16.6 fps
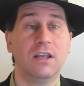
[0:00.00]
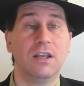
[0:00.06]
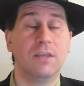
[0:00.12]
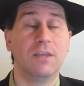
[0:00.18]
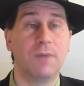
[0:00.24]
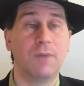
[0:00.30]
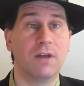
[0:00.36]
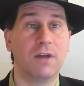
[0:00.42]

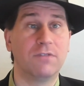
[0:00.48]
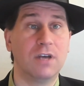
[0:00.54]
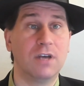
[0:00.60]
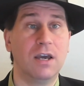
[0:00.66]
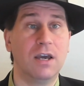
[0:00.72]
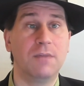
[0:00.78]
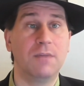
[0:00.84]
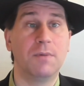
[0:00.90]
the amount of
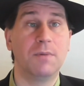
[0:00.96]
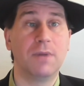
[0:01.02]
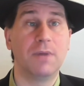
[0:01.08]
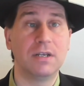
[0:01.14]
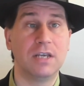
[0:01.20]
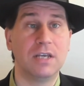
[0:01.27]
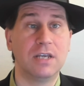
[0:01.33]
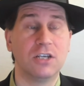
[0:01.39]
time in my
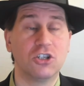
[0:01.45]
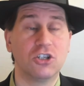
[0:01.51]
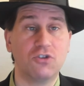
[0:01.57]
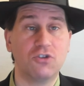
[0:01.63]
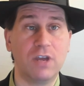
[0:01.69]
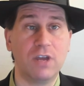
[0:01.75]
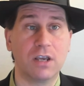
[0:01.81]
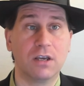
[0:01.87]
day
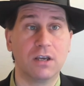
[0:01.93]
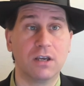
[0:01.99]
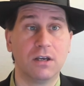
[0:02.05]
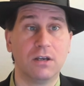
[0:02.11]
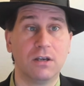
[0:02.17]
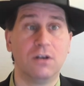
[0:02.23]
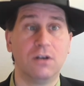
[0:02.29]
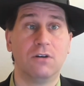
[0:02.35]
shrink,
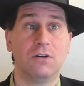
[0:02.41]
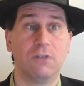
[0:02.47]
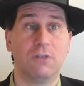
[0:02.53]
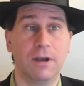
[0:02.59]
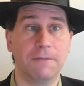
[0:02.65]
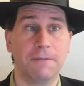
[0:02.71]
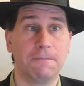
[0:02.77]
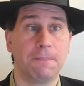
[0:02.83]

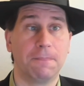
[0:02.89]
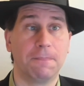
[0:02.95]
right?